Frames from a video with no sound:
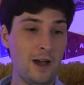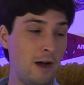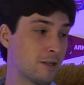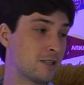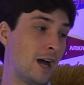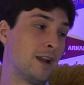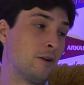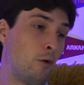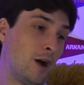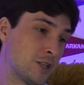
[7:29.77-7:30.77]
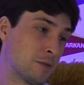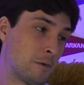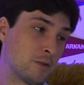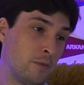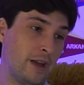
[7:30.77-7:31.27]
I'm excited to watch the
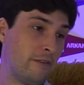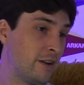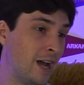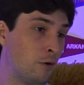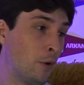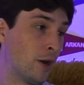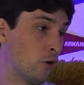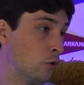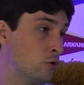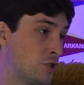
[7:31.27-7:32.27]
Spurs play every night, win or lose,